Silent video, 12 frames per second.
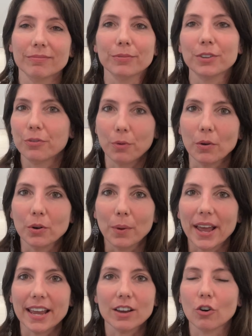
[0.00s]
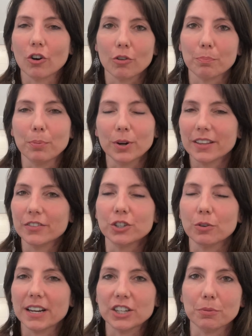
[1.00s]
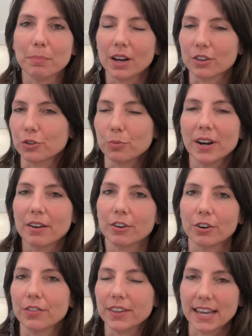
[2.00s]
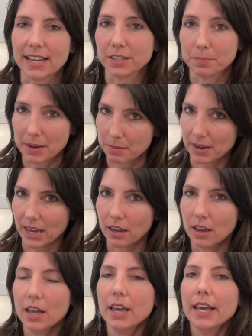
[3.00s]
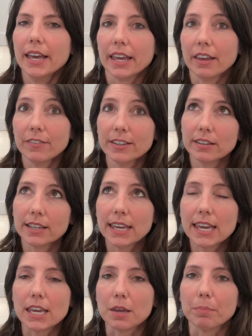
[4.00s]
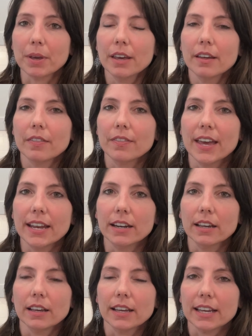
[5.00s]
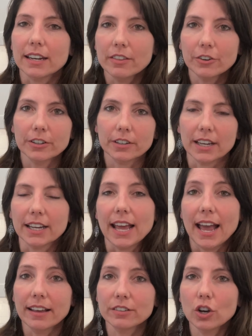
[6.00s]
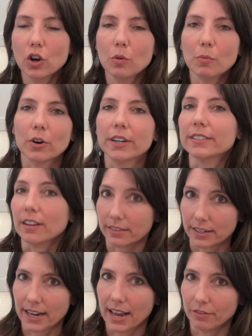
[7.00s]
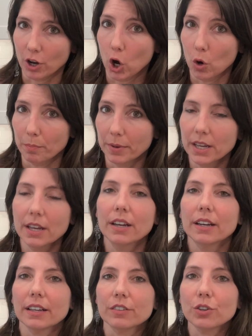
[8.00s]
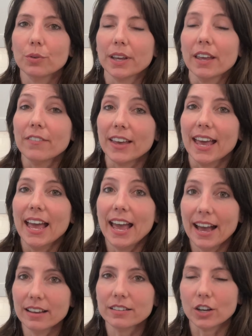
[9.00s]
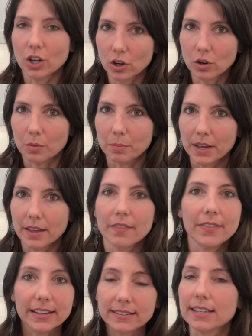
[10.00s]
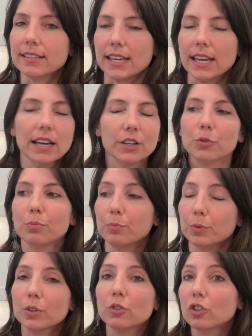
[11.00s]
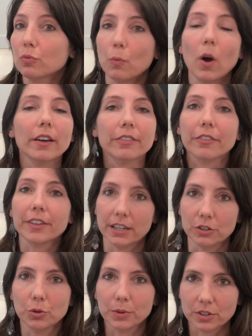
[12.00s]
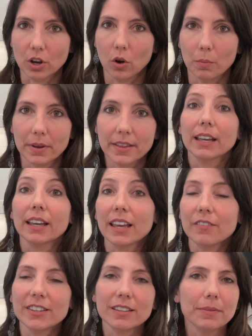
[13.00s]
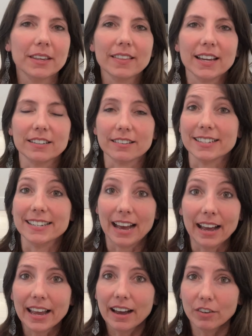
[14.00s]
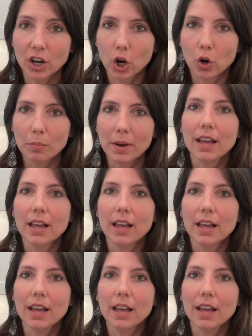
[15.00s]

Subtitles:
throw it away or put it in the donation box or whatever the case may be. If it's a keep, then it has a home or it doesn't have a home. So if it has a home, that's easy. You just walk the thing to its home. If it's something that does not have a home,